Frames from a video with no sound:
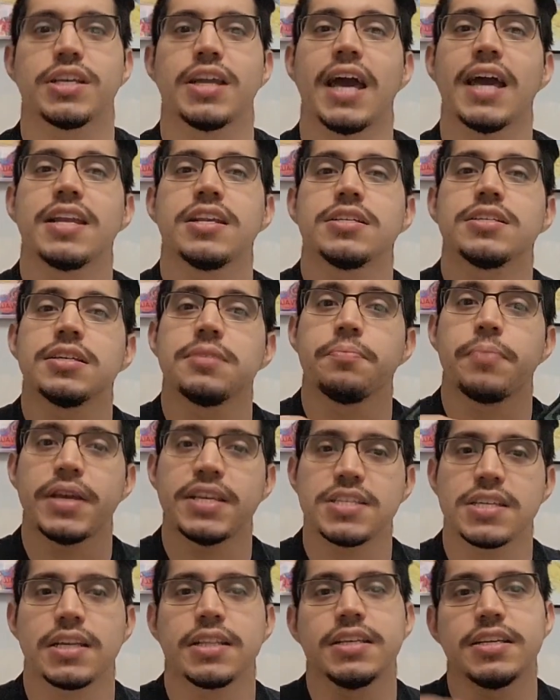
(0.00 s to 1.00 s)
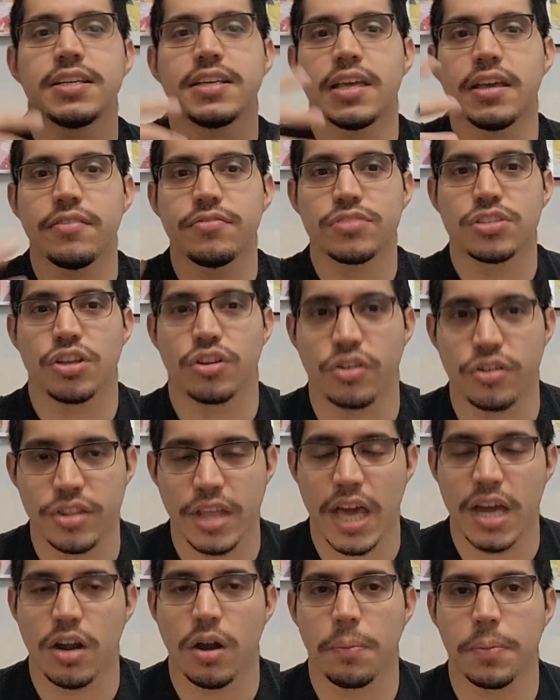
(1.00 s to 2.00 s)
And Edison basically gives her
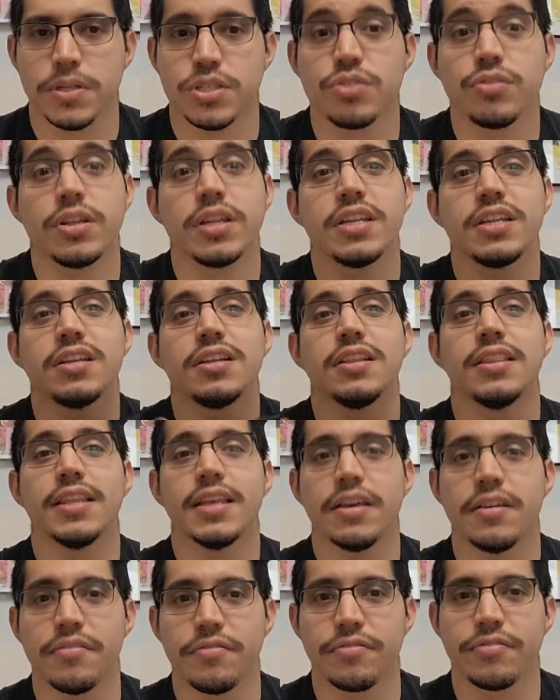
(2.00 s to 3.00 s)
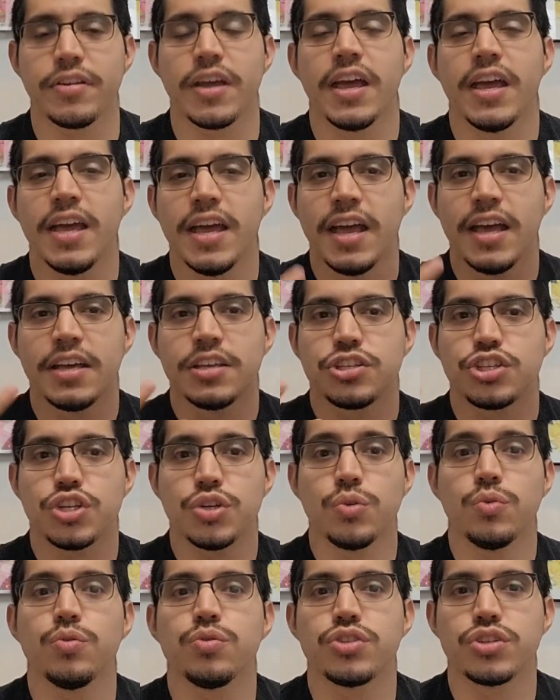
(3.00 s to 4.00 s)
that opportunity to live,
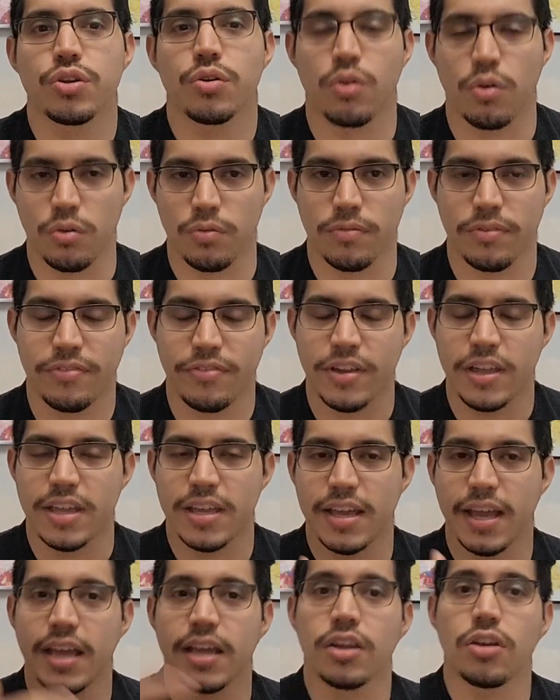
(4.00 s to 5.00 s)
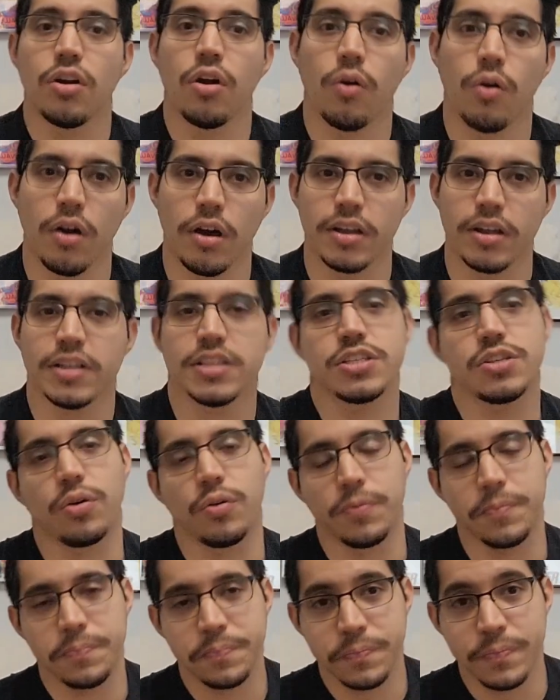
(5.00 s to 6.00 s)
choose your own fate, and go on.
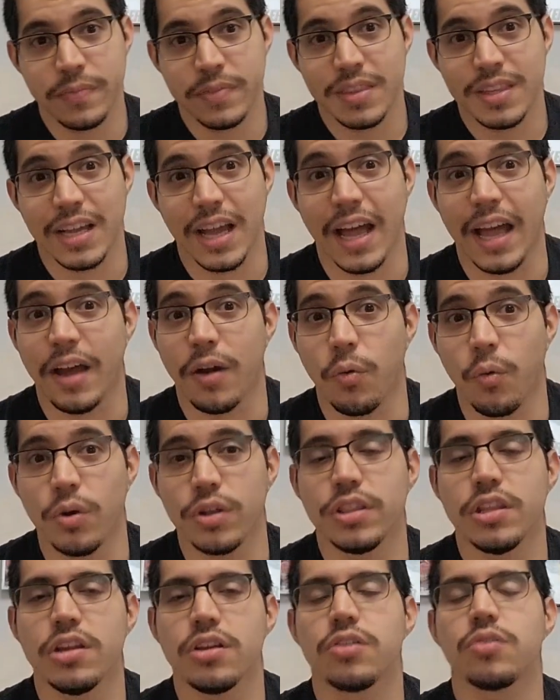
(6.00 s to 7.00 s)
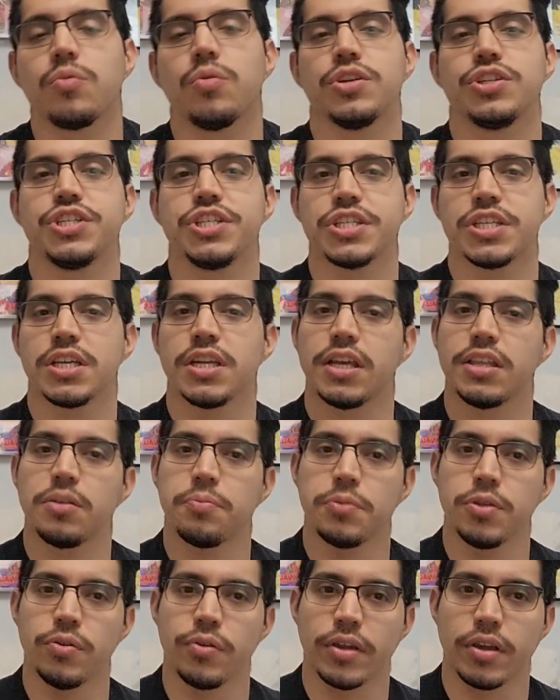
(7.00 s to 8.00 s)
So I wonder what she's going to end
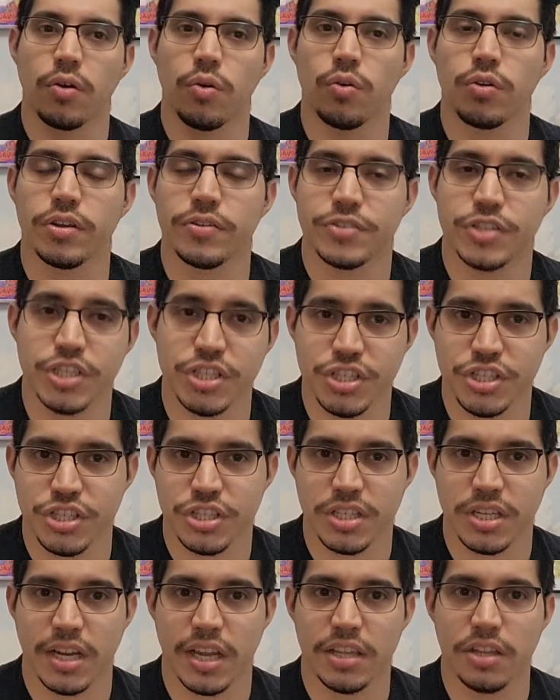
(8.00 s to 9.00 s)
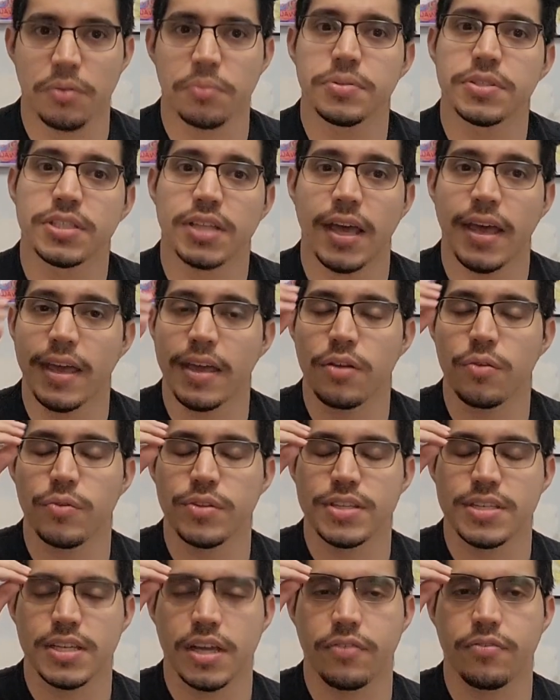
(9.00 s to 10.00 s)
up doing, or if she's just going to end up staying
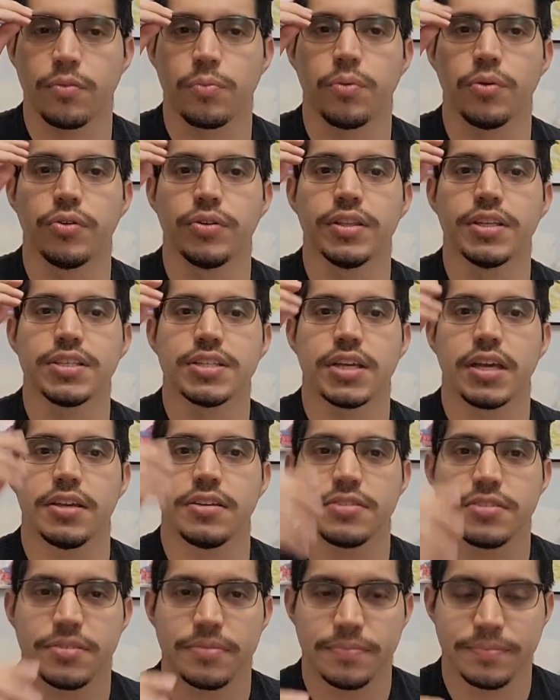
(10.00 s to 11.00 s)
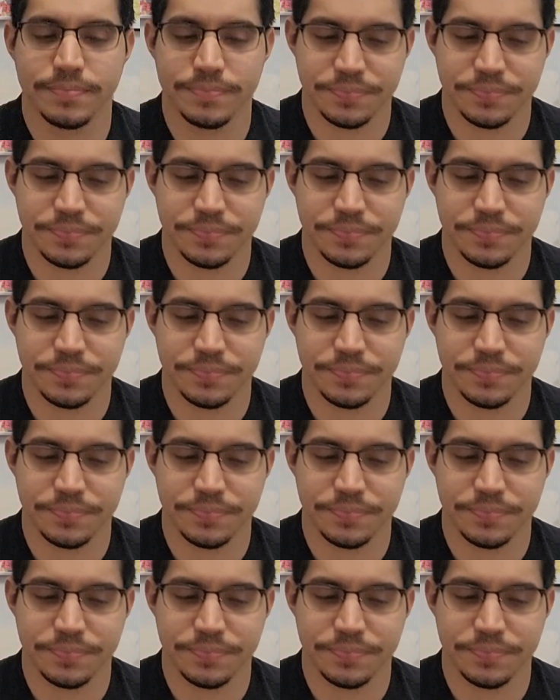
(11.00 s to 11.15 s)
with Cipherpool in this case.